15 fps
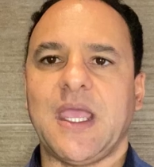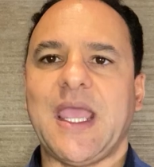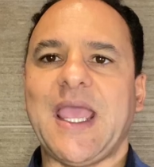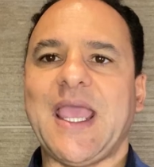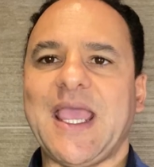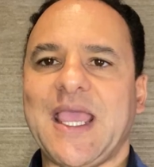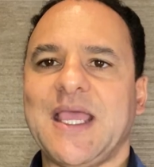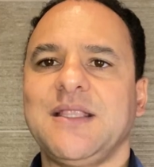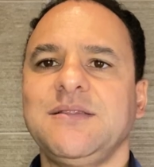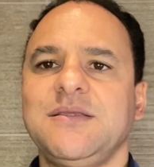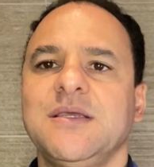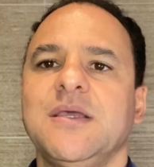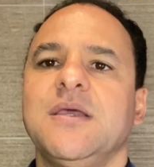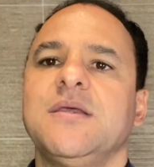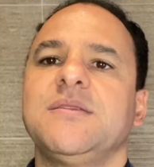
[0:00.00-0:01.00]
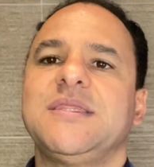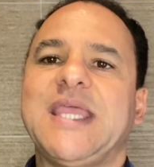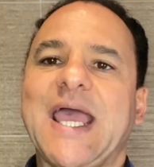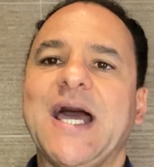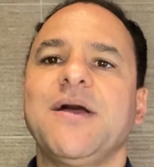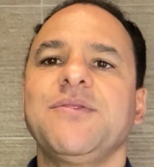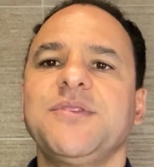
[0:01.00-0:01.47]
And
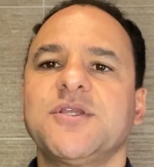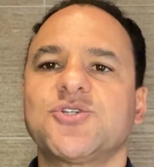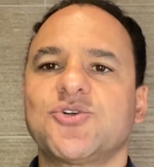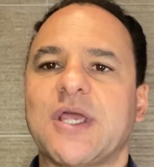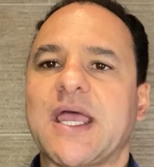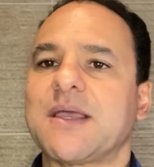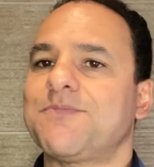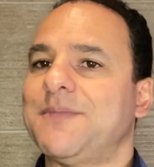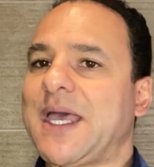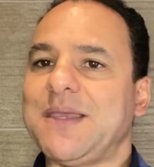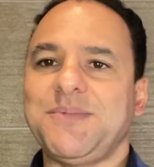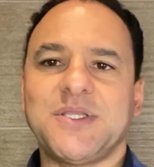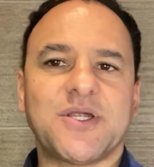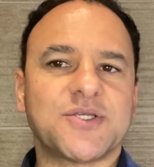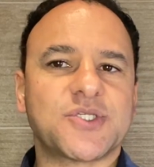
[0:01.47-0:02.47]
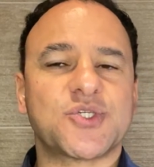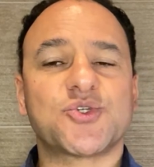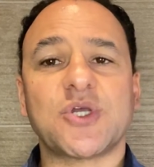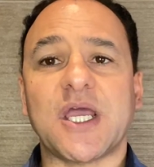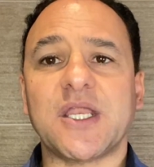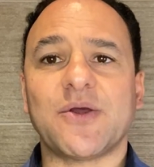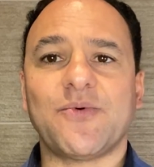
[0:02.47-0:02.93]
down the track, maybe not
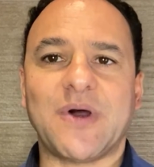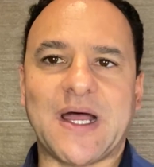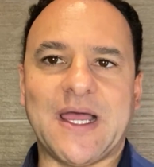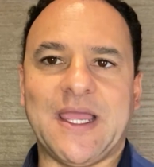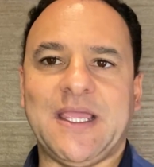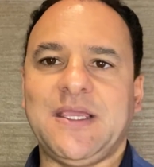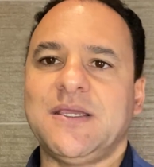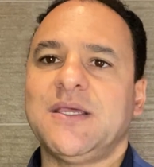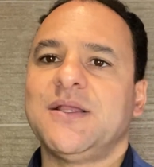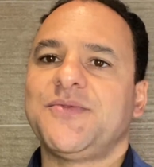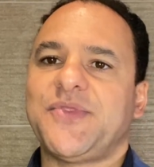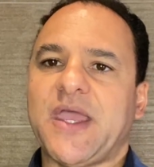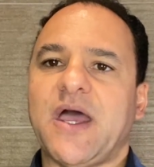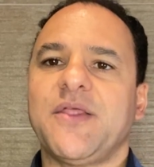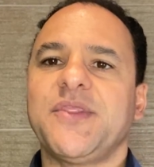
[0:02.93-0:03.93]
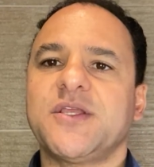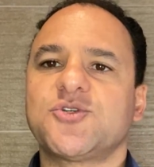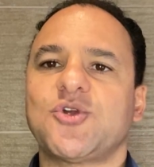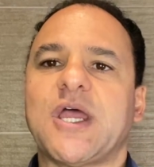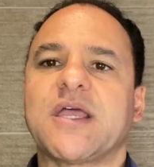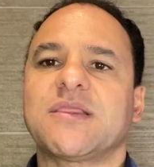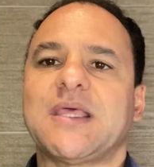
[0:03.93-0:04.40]
straight away, down the
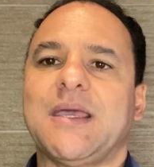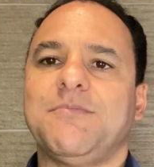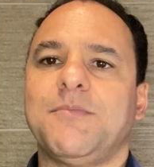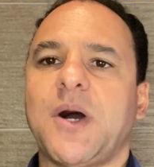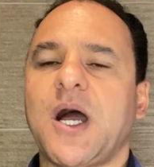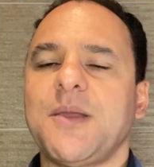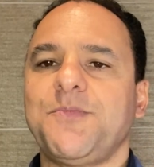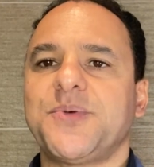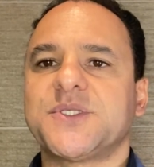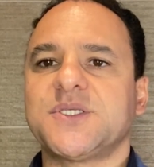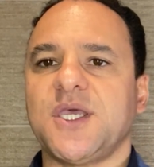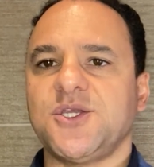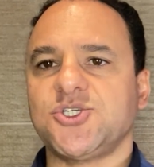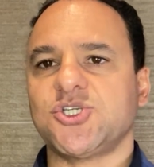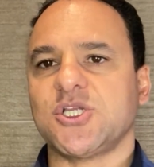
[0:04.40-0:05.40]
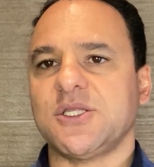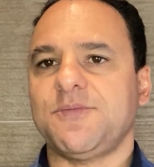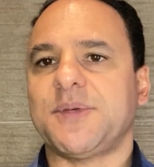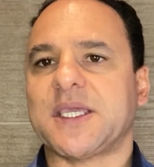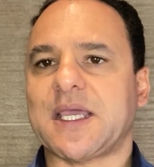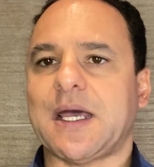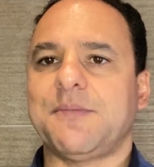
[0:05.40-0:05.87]
track, they might potentially
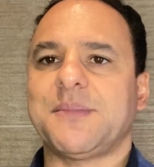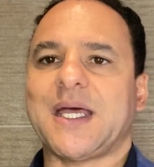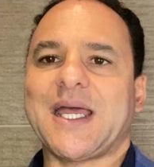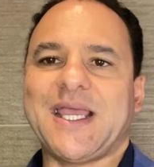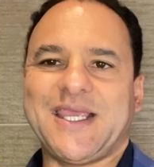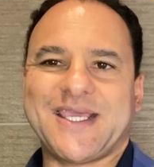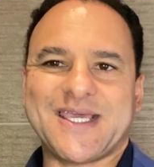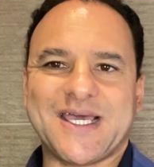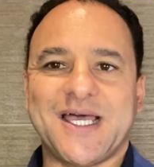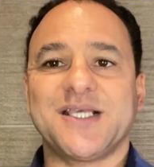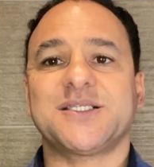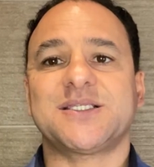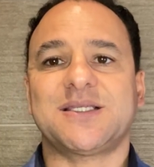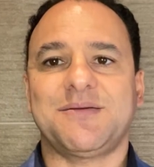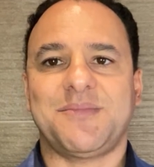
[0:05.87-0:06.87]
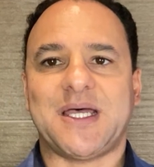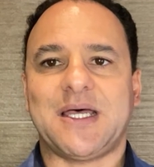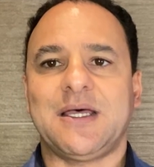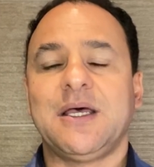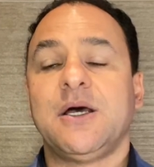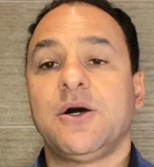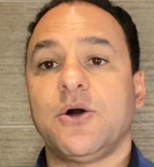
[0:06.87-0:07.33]
become a
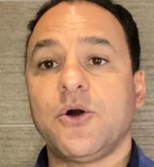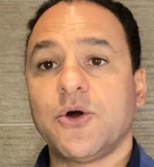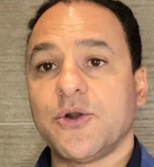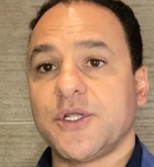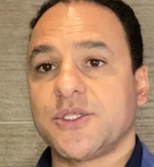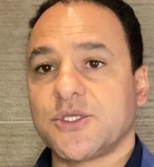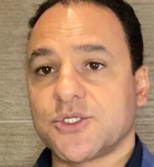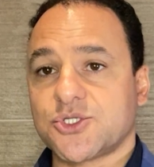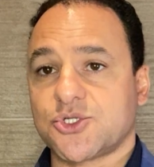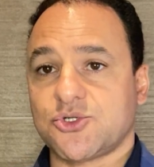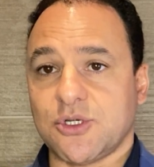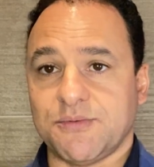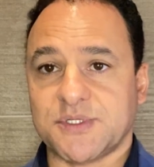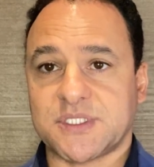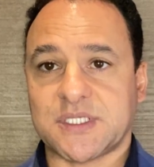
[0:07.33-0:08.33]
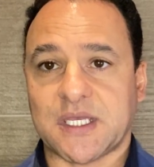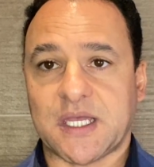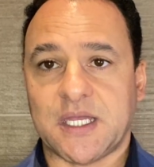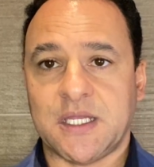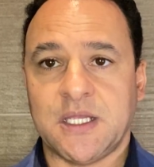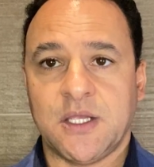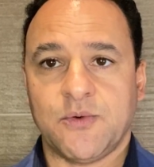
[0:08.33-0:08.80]
customer or a
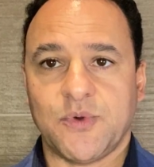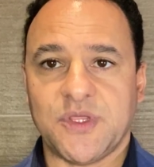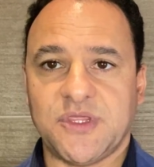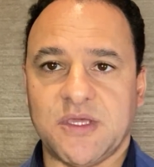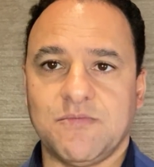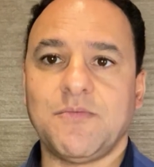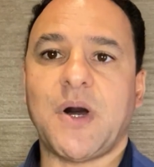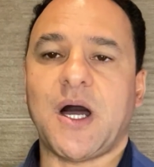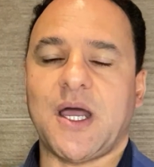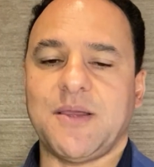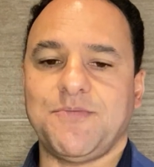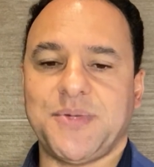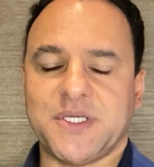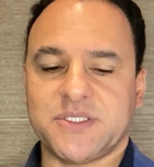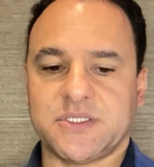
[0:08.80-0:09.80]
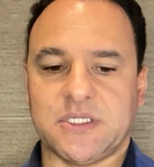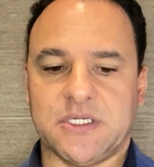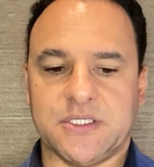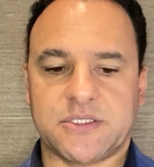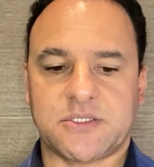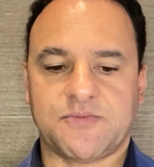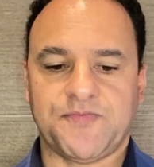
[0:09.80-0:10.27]
distributor within my
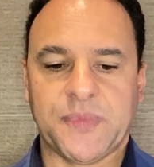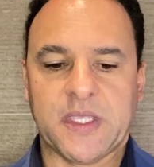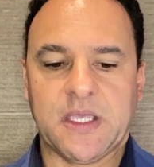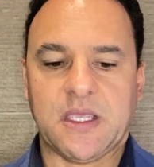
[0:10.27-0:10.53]
business.